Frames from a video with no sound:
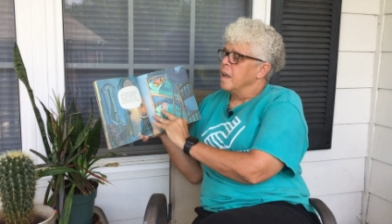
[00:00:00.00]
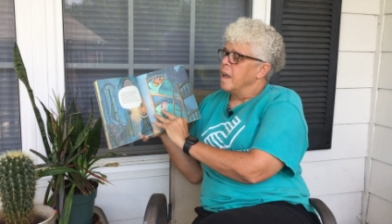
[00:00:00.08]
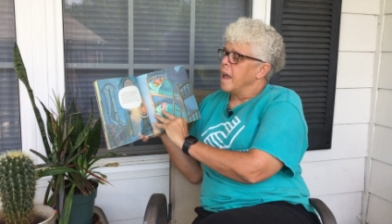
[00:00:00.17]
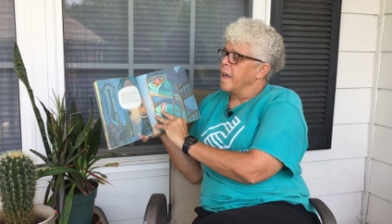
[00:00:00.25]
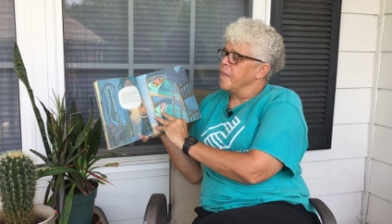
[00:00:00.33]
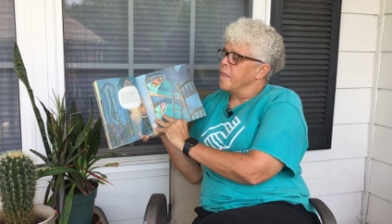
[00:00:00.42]

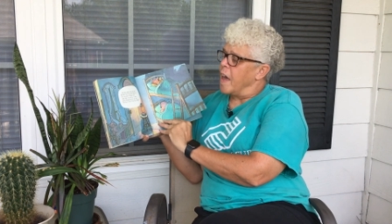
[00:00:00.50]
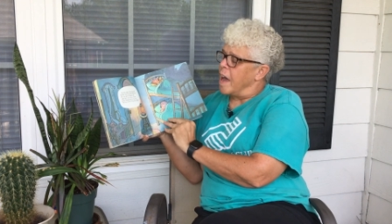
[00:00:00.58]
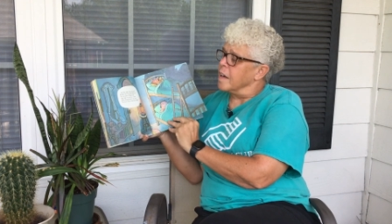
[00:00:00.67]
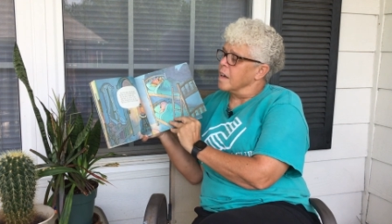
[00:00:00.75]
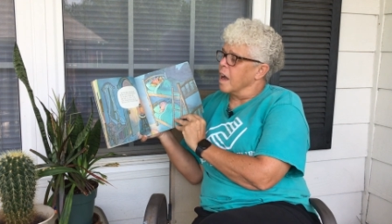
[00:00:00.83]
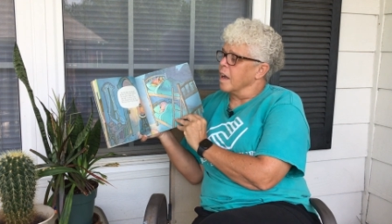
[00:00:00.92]
And
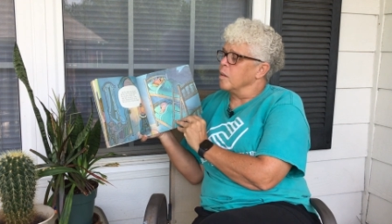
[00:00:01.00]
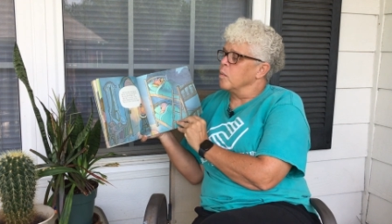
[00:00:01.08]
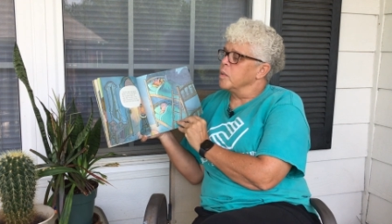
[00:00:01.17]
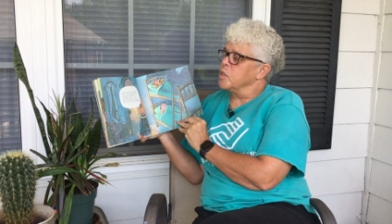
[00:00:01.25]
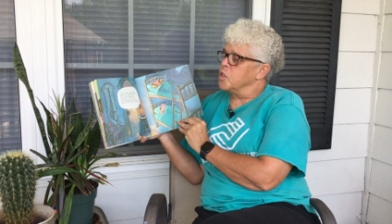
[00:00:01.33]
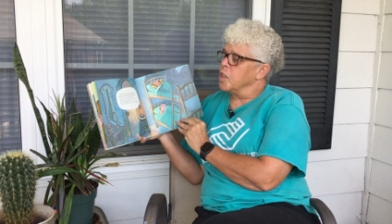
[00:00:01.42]
that night,
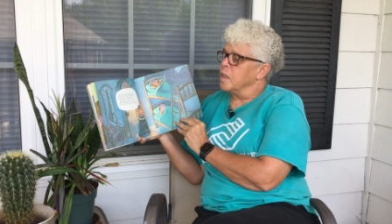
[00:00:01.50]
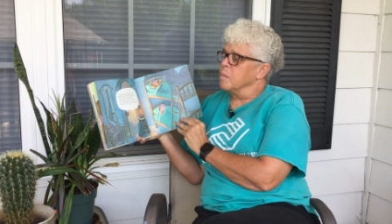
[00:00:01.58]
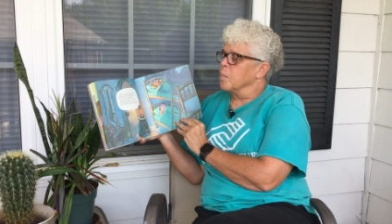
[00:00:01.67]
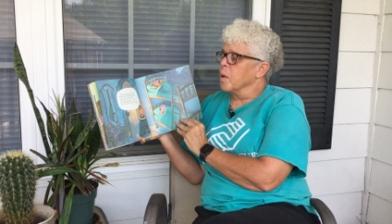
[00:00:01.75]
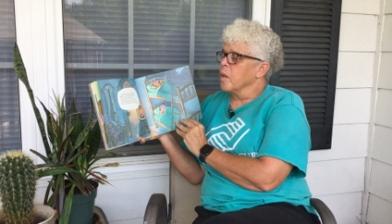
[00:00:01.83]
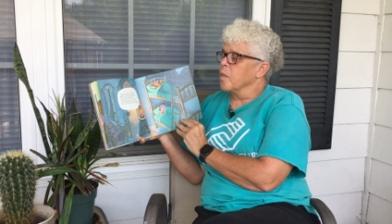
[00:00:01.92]
when she
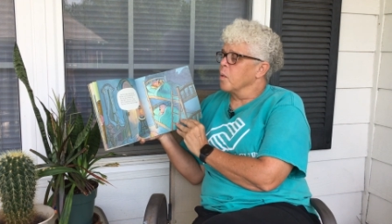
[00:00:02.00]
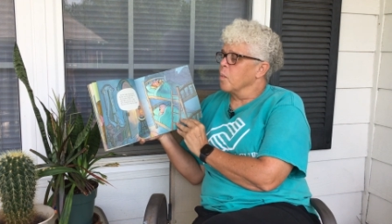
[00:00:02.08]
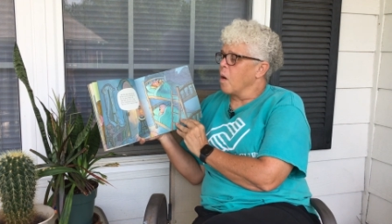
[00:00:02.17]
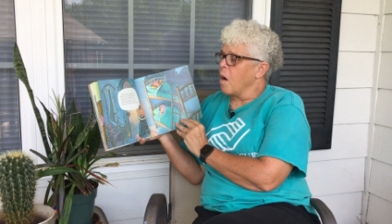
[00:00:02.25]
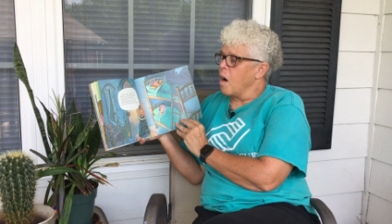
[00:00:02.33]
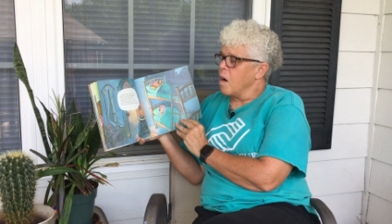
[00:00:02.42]
and brother
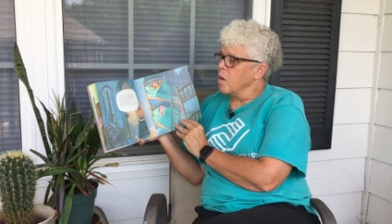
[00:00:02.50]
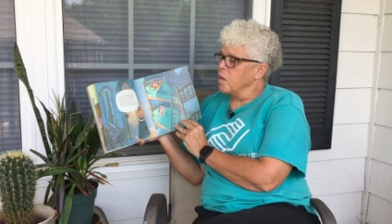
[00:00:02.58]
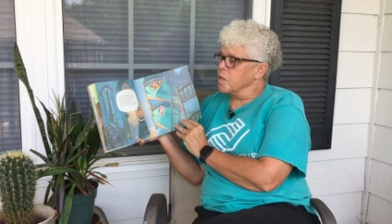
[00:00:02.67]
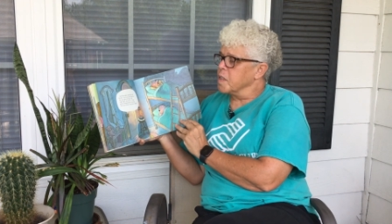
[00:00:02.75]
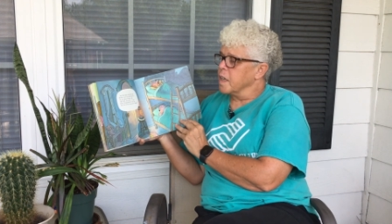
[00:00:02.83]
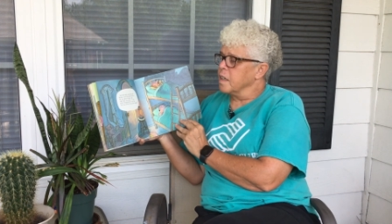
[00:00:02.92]
were all
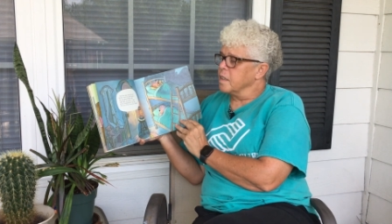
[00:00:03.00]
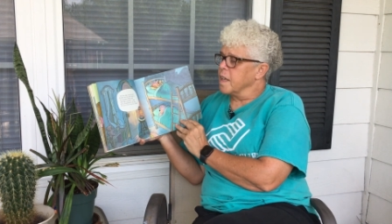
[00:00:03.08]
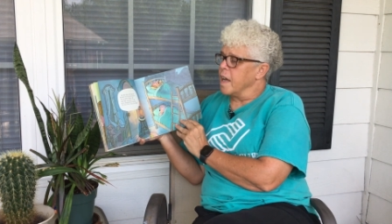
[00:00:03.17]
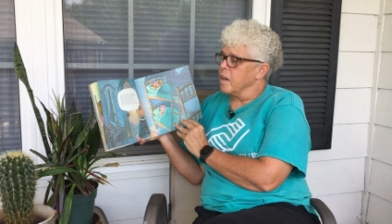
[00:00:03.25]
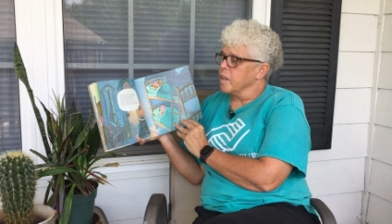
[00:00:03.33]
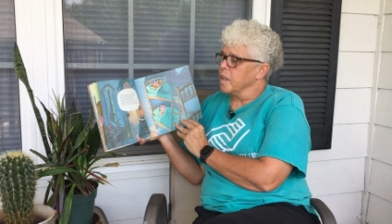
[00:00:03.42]
settled
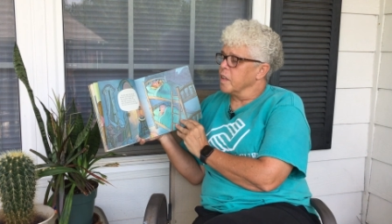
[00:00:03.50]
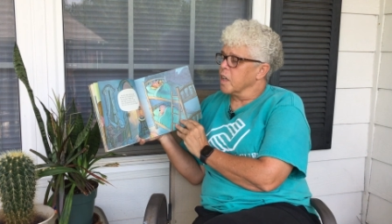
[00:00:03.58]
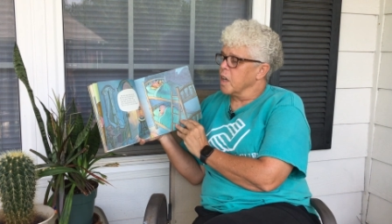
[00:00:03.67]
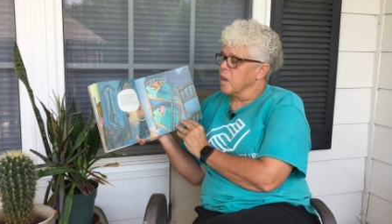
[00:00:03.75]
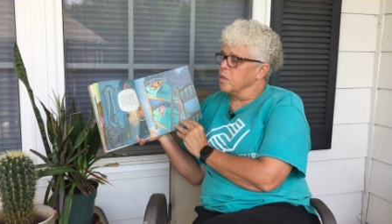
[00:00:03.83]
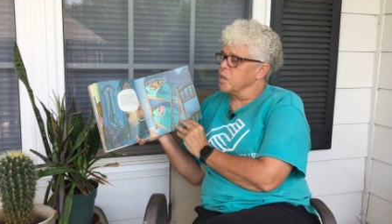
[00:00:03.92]
down in the
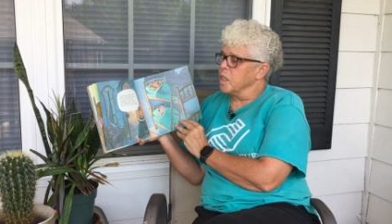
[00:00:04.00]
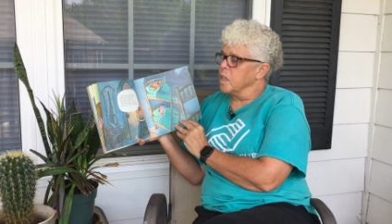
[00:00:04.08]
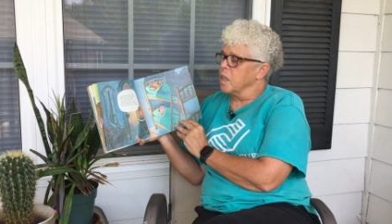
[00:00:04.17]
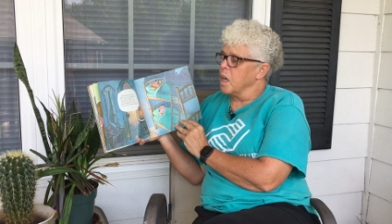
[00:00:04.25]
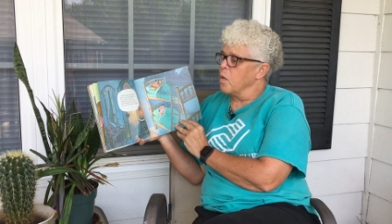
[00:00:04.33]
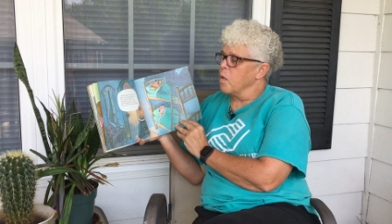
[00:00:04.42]
cozy
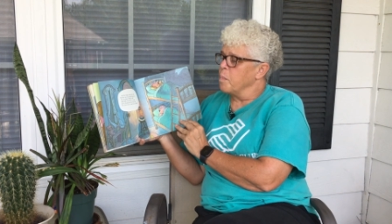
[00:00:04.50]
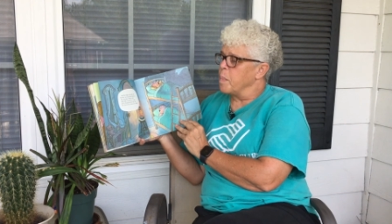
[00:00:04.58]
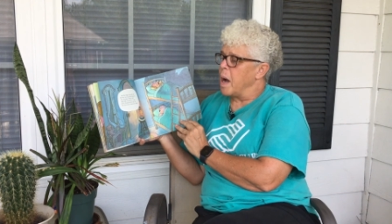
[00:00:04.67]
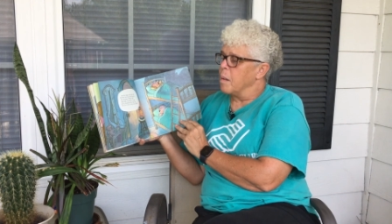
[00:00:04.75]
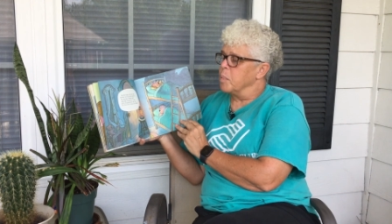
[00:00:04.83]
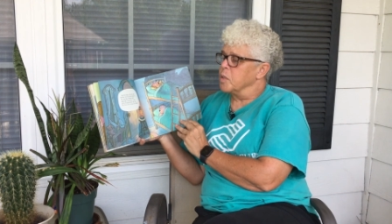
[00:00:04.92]
glow of
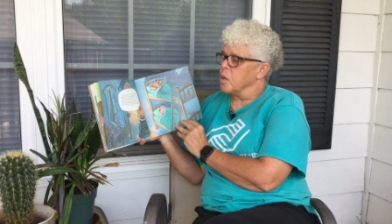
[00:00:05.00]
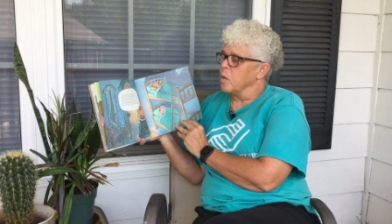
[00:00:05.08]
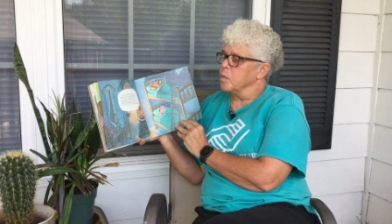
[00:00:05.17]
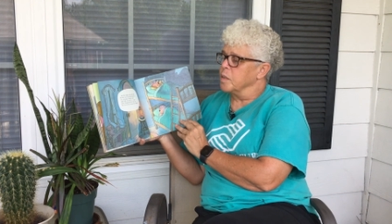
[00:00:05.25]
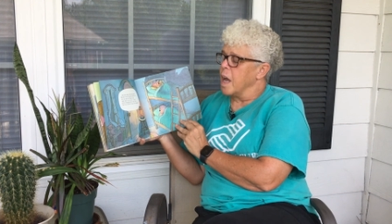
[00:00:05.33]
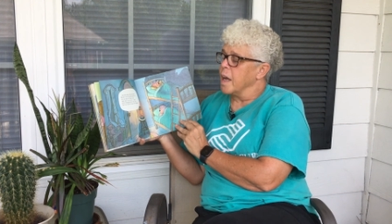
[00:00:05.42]
Papa's
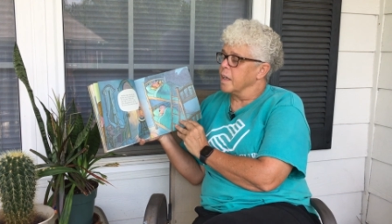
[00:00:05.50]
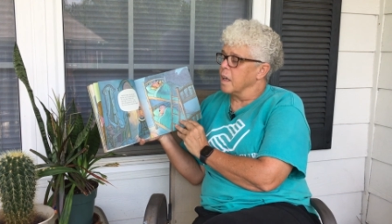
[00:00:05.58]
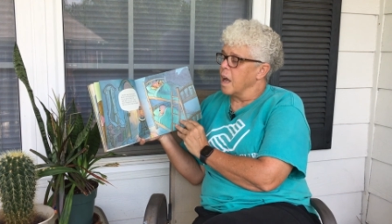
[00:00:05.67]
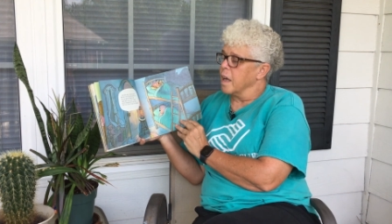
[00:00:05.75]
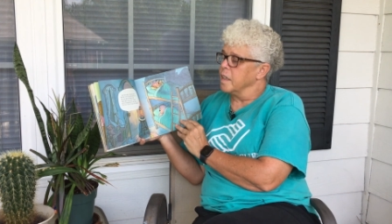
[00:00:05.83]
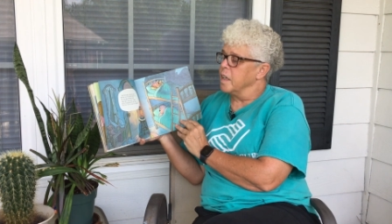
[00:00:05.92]
old
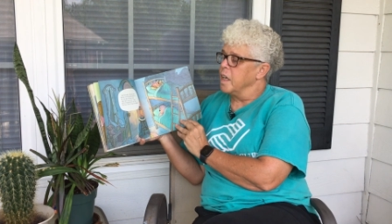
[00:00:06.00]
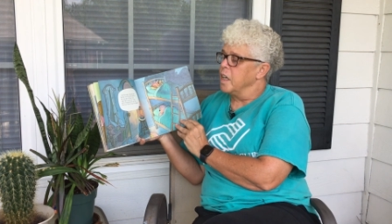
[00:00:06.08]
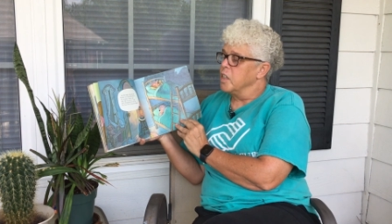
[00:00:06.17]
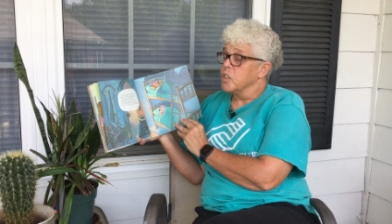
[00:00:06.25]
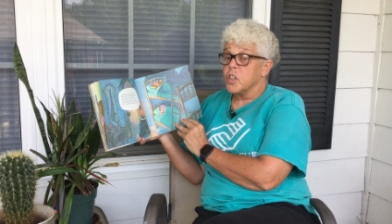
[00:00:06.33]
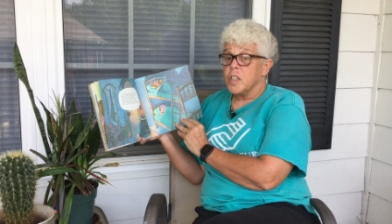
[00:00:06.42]
nightlight,
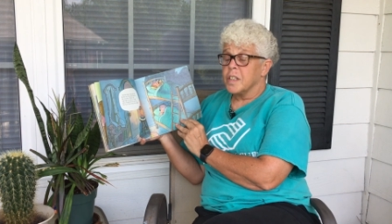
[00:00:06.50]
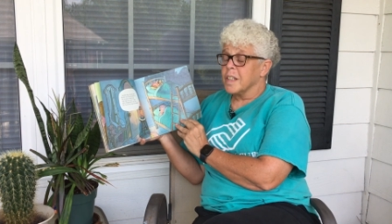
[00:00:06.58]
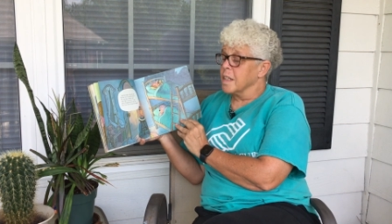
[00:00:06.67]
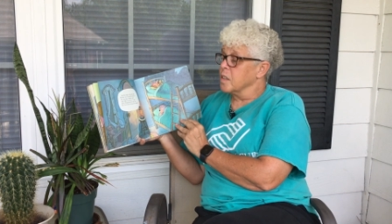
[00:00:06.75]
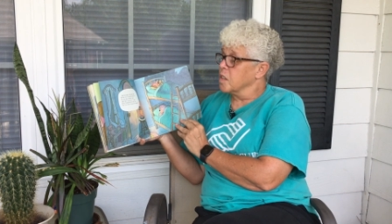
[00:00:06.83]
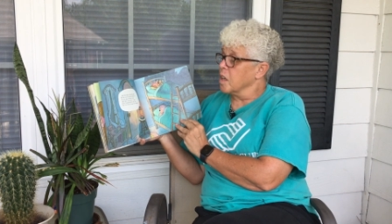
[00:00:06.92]
she
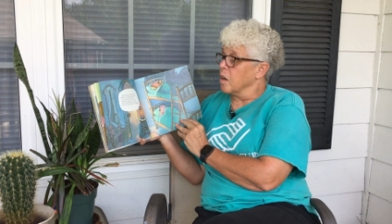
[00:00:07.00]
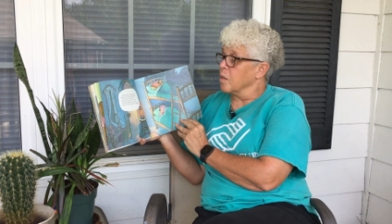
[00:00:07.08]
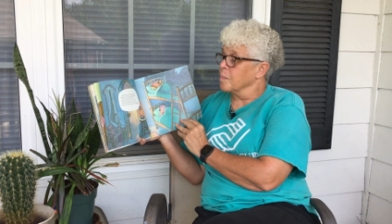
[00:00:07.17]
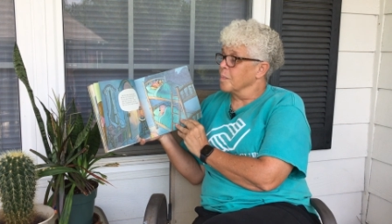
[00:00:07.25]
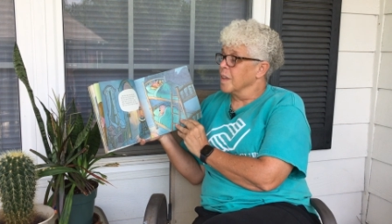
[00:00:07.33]
said so.